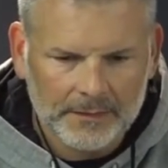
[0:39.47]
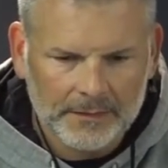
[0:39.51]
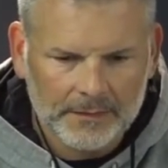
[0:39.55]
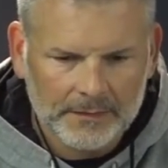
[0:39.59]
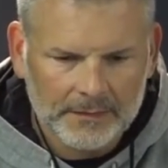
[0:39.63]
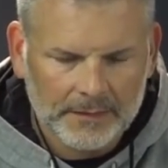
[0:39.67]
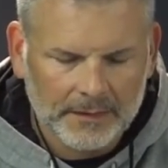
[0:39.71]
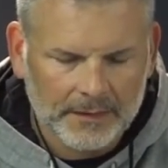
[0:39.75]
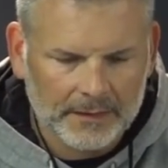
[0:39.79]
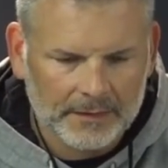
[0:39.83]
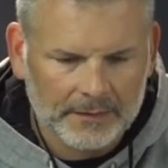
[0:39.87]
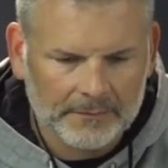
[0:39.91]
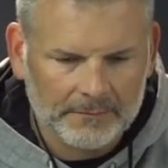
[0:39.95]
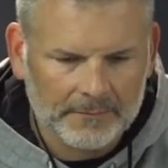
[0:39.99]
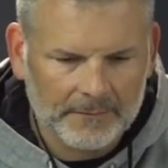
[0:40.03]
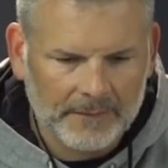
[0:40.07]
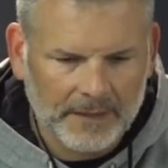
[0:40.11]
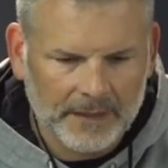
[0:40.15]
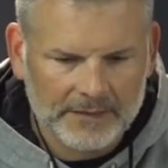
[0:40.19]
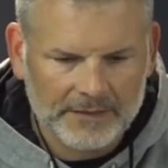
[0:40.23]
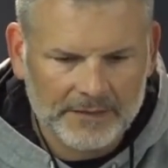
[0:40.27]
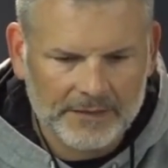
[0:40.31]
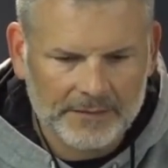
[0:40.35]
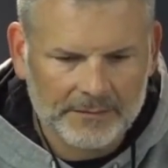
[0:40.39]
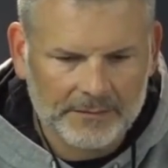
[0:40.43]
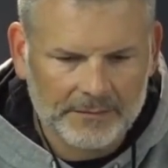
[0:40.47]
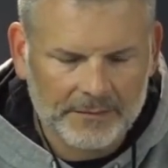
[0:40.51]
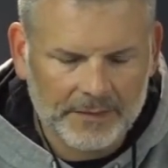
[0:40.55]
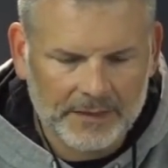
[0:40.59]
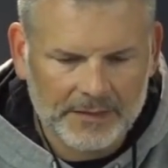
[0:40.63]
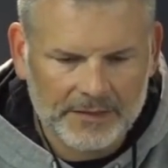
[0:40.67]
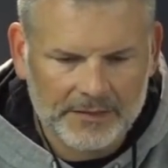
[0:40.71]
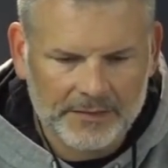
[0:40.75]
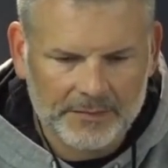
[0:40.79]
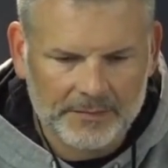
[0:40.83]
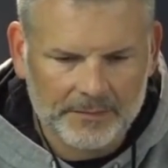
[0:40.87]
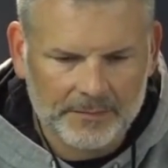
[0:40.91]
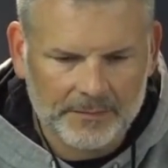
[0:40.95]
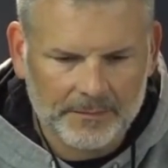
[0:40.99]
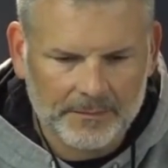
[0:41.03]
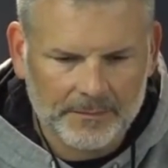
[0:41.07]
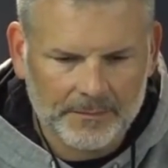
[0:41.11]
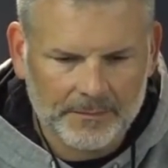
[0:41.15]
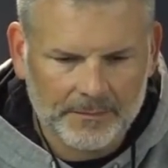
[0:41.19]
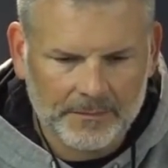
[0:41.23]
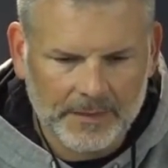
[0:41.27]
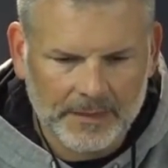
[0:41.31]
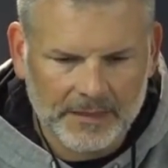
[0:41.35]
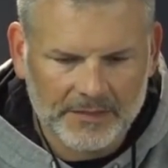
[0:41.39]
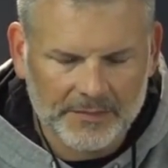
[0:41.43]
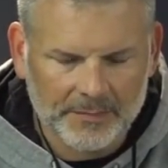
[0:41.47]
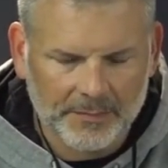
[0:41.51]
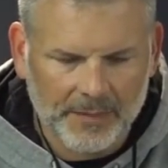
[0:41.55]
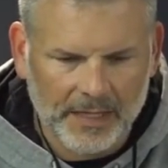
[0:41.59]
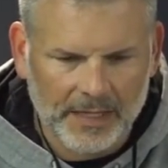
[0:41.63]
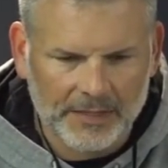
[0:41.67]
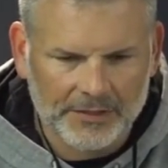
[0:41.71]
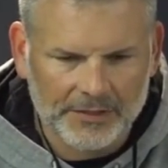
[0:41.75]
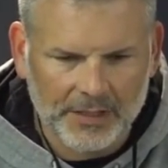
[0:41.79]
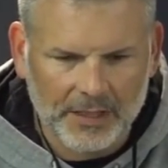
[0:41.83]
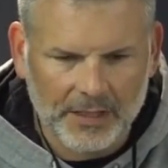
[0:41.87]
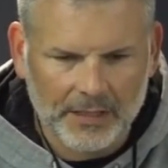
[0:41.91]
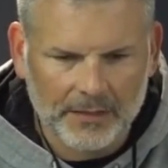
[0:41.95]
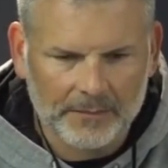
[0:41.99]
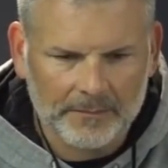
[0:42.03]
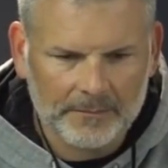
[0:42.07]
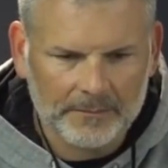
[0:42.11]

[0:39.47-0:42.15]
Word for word: Okay? That's it's that's my job